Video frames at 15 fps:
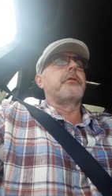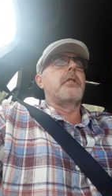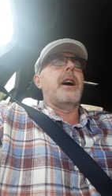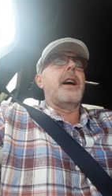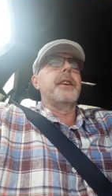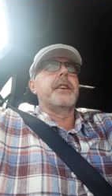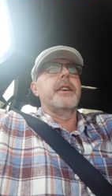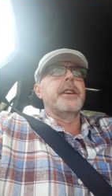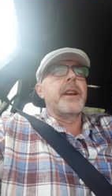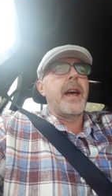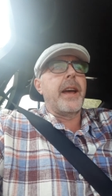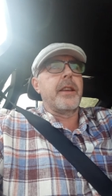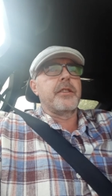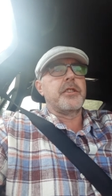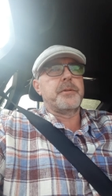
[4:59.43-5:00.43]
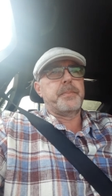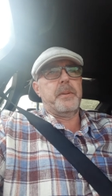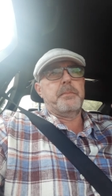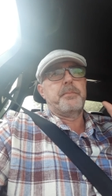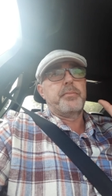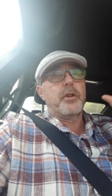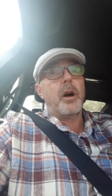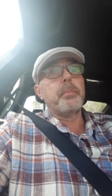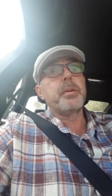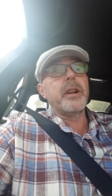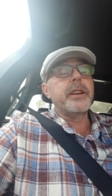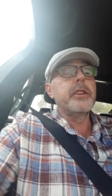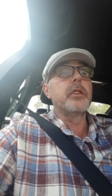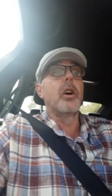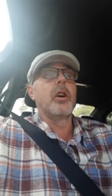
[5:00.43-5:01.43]
round her neck that's been
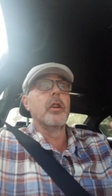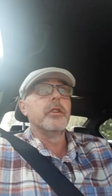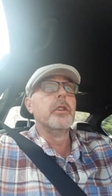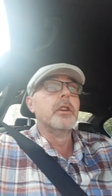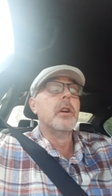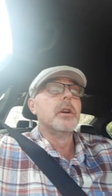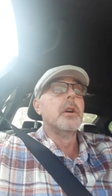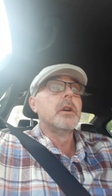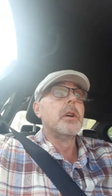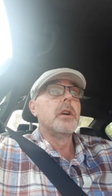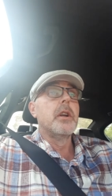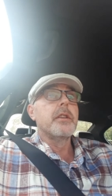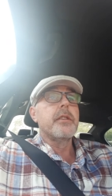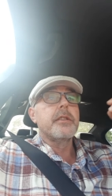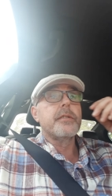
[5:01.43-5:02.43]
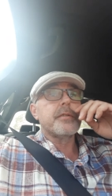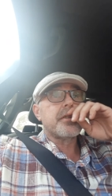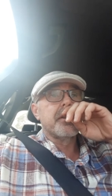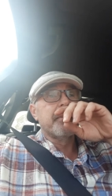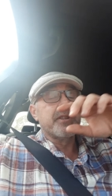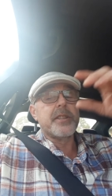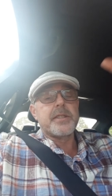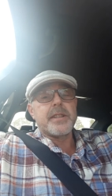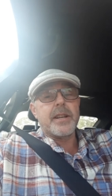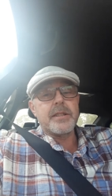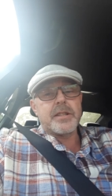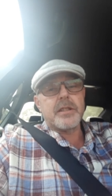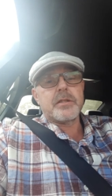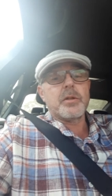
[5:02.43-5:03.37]
properly done somebody sent it